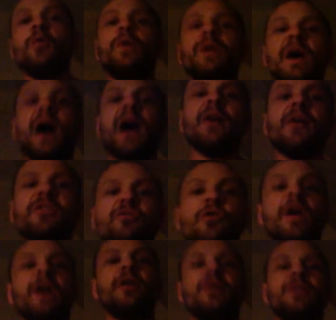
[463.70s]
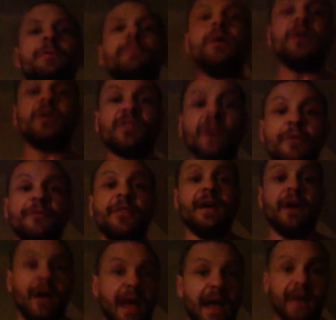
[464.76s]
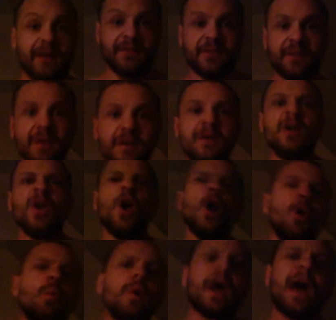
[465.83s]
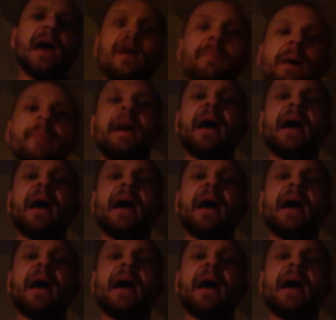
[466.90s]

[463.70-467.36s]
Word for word: When you hire a trainer, you put yourself in their hands. Would I have my